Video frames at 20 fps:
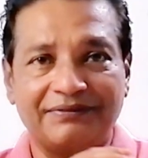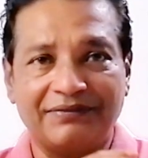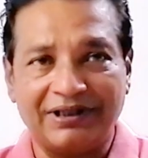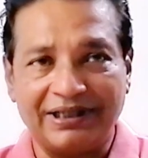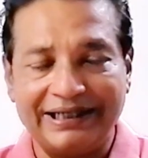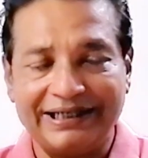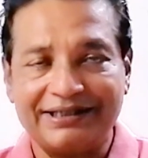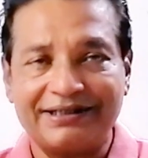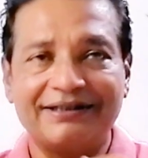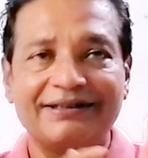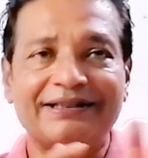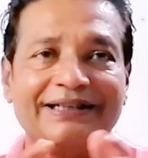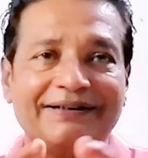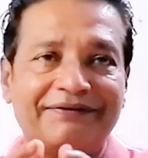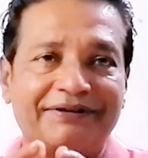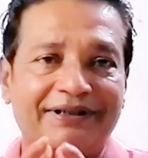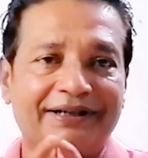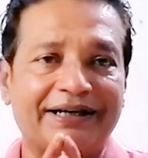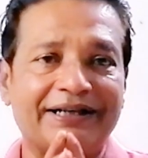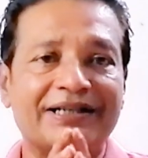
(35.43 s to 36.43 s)
Later they
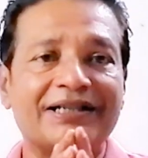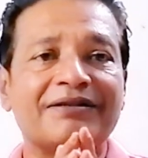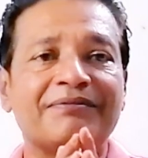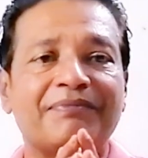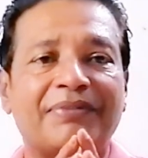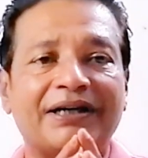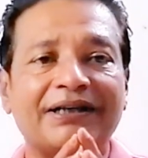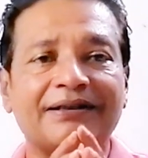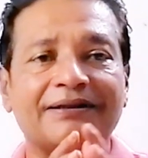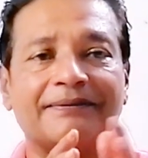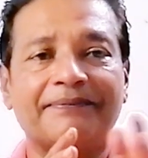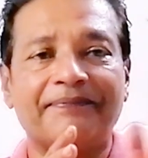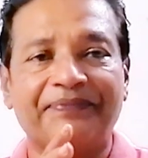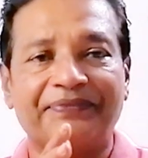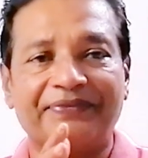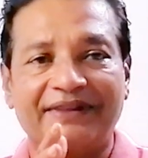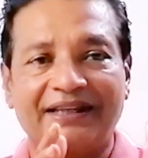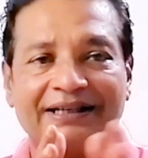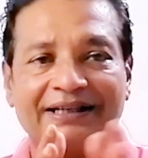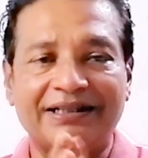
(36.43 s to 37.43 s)
were written, but
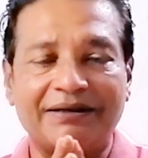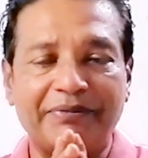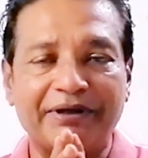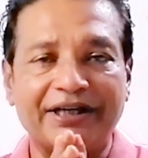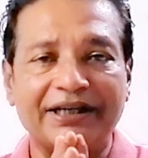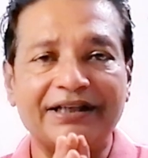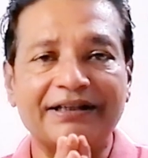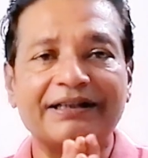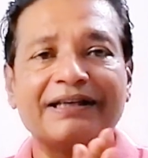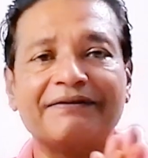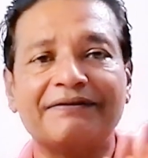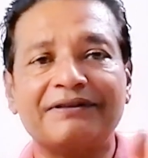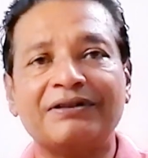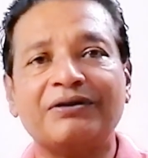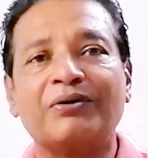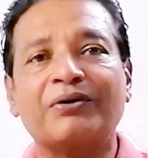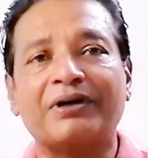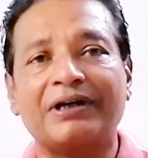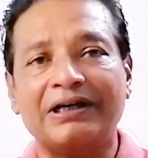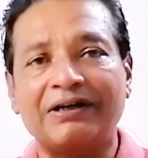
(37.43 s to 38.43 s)
at the beginning they were
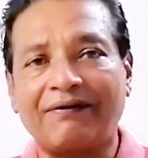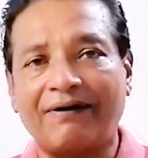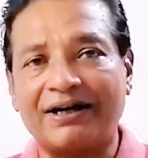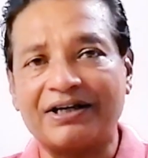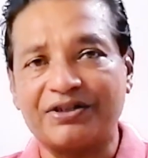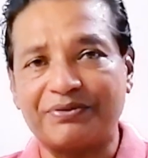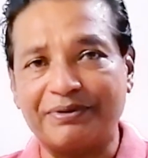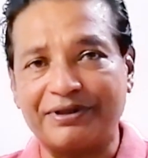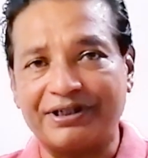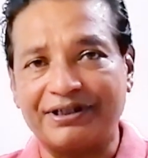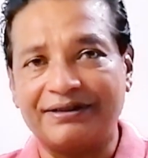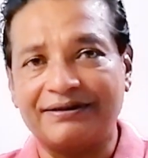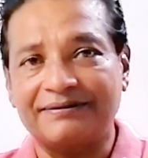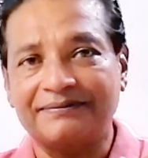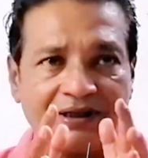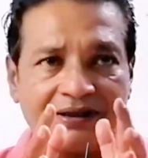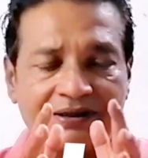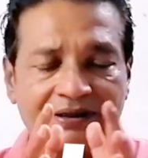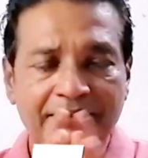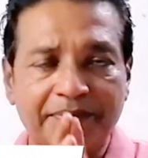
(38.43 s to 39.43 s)
orally transmitted.
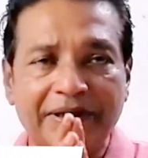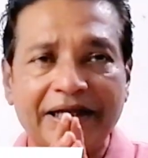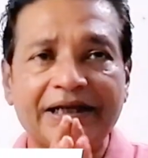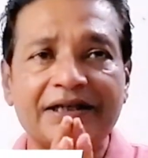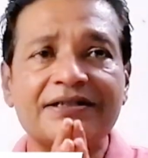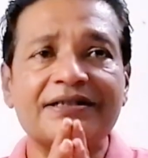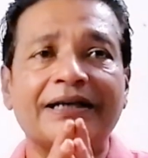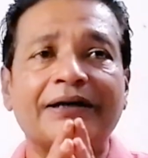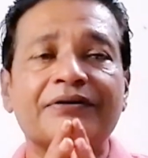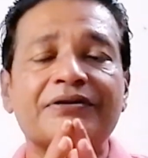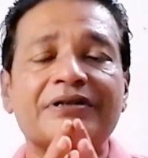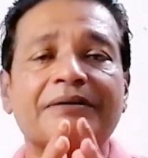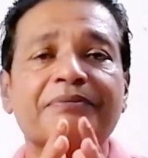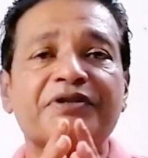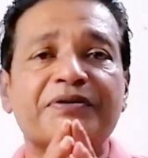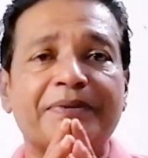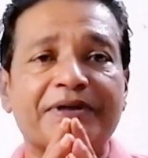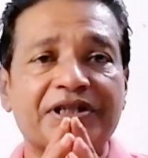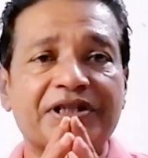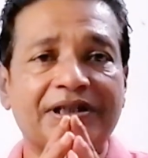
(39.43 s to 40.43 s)
The ballads have
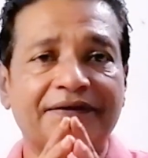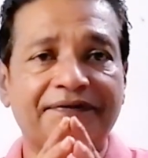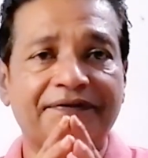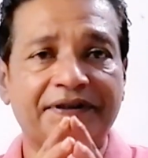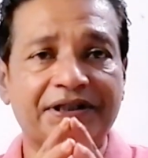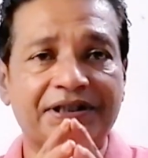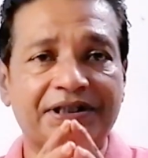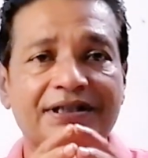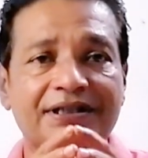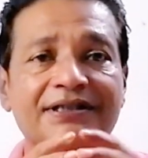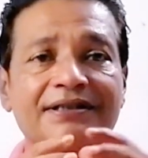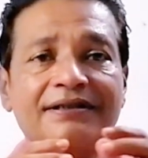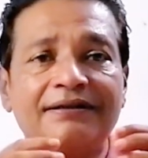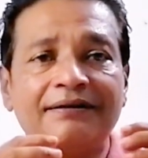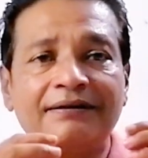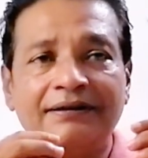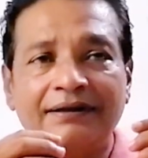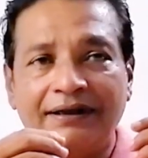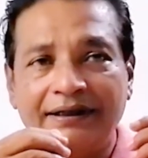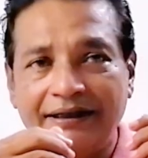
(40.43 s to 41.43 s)
some special features,
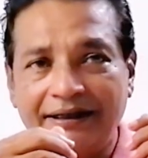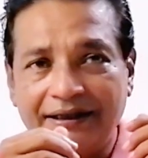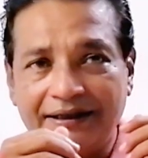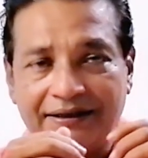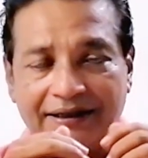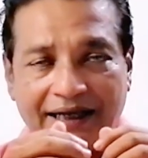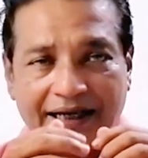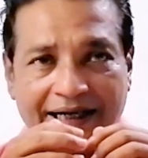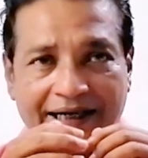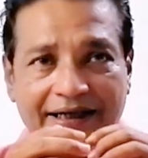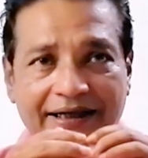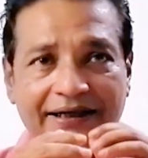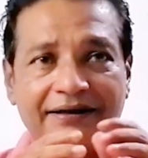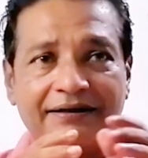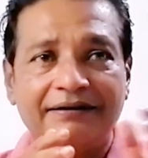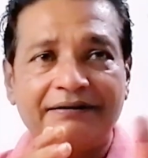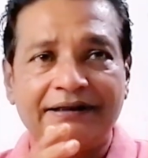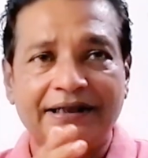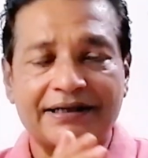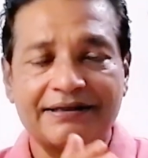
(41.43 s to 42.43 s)

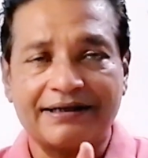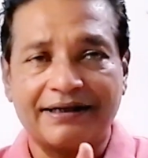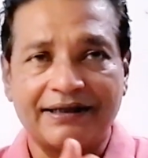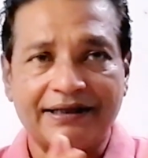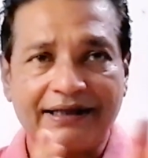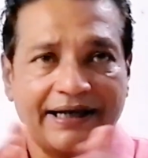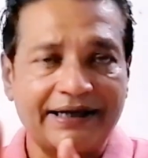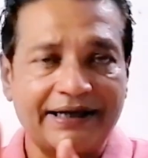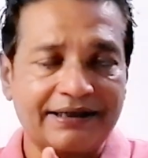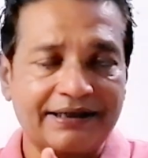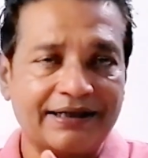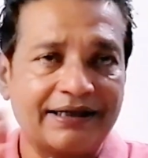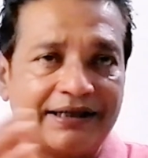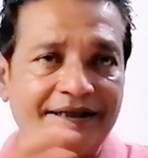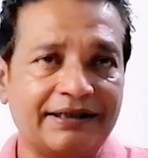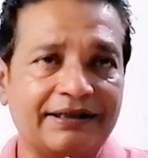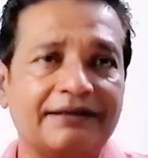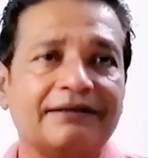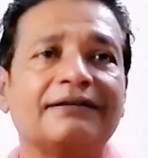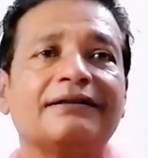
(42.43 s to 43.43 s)
and there's another
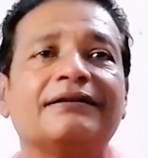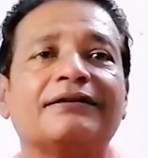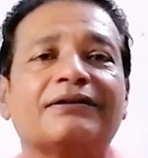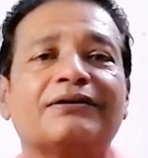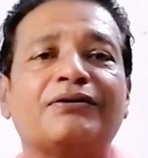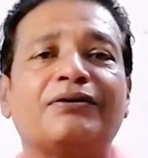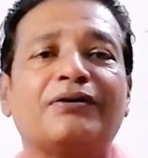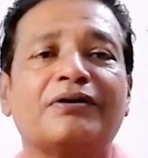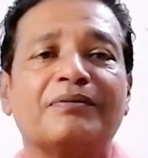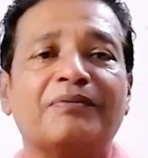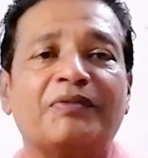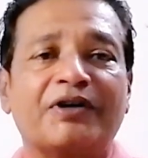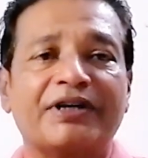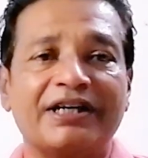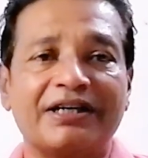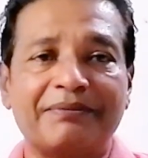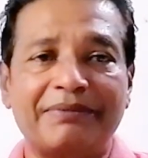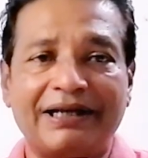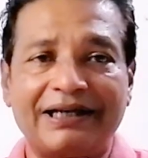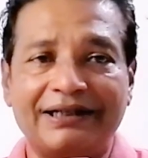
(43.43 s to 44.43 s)
category called
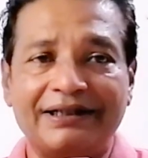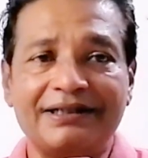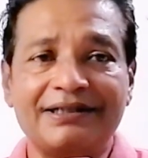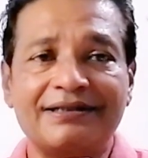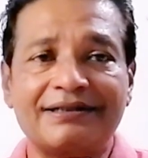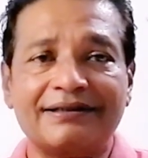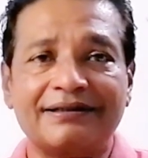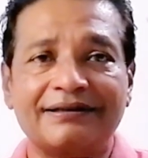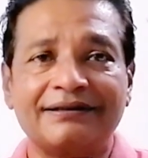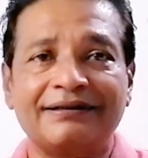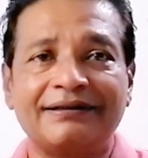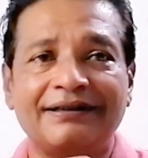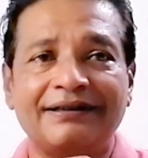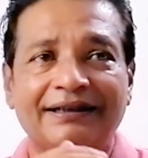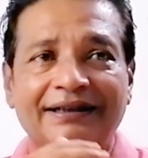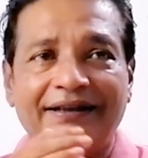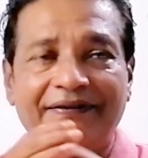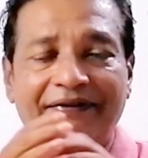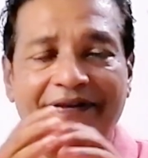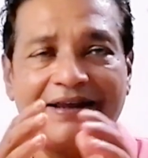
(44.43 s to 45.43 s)
modern ballads.
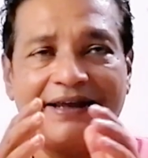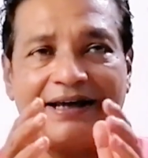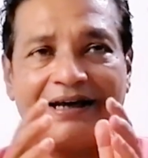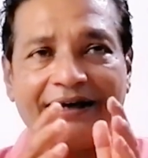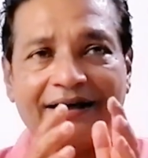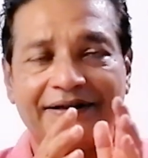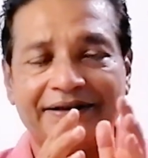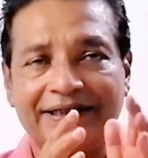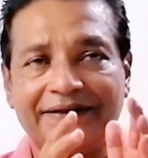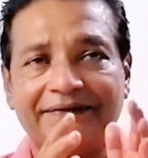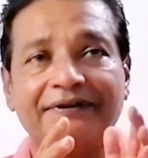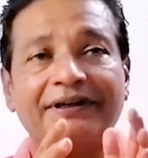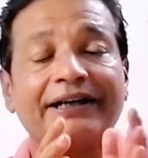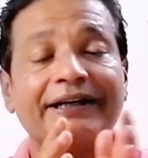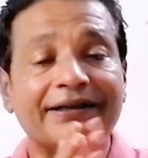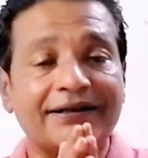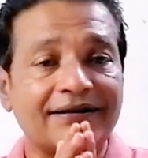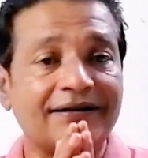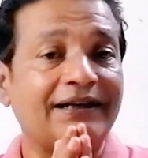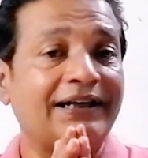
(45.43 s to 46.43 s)
They were
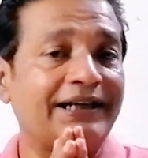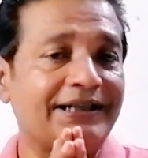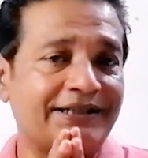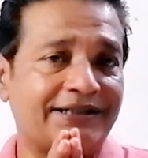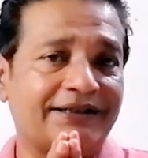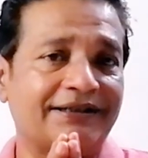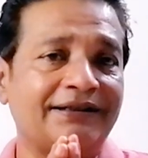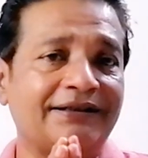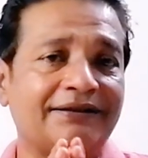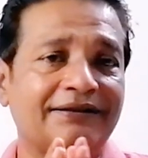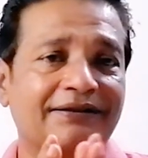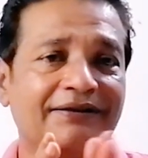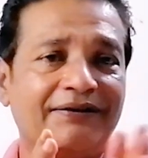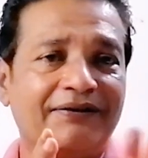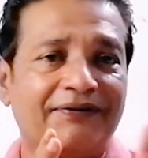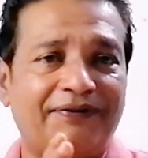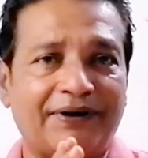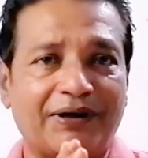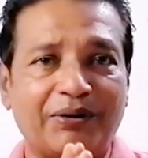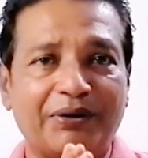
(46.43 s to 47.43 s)
written later,
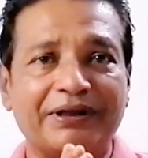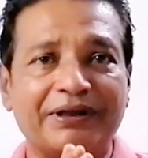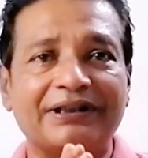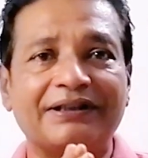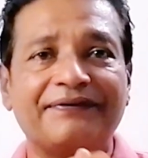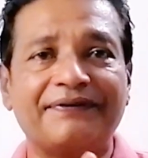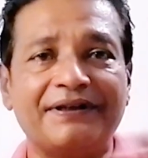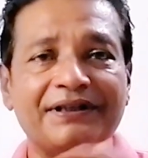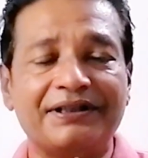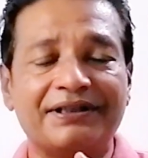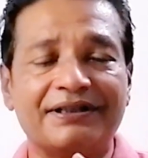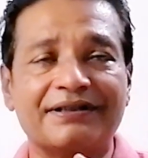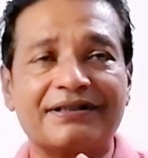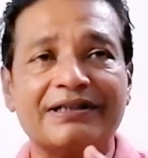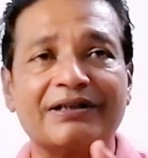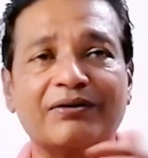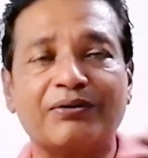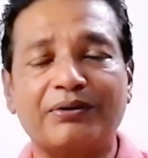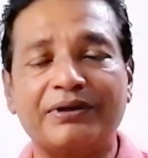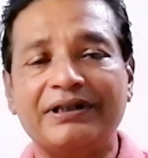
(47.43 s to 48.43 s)
following the features,
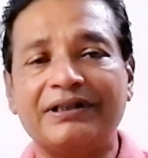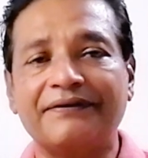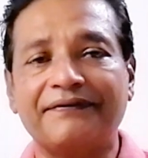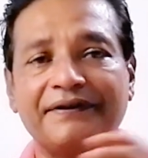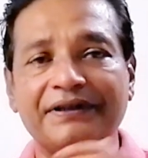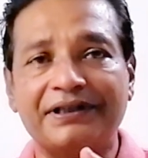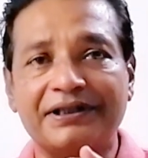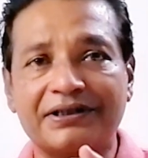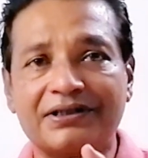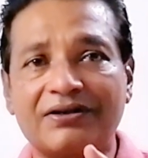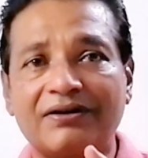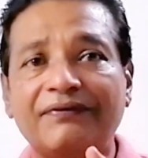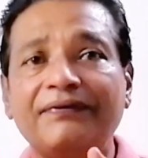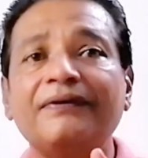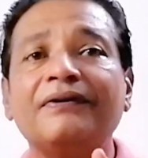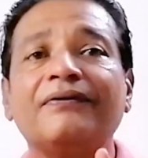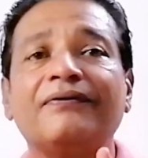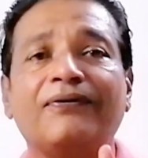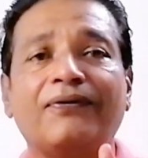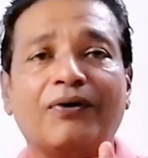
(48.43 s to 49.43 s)
including the features of
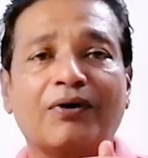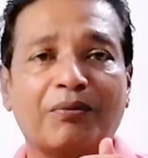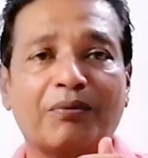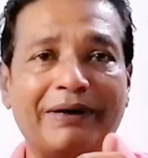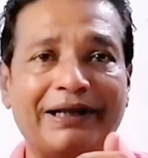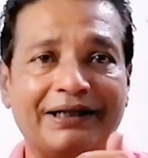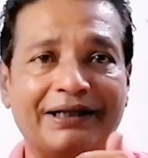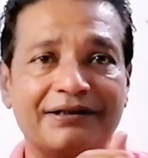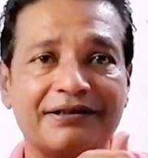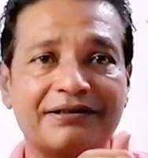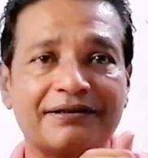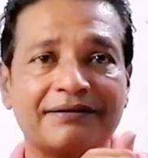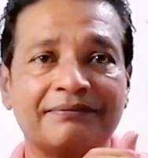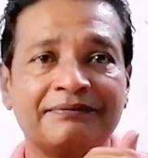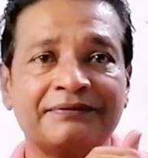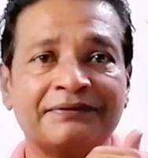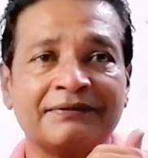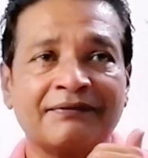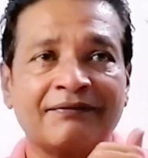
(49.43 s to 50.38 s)
folk ballads.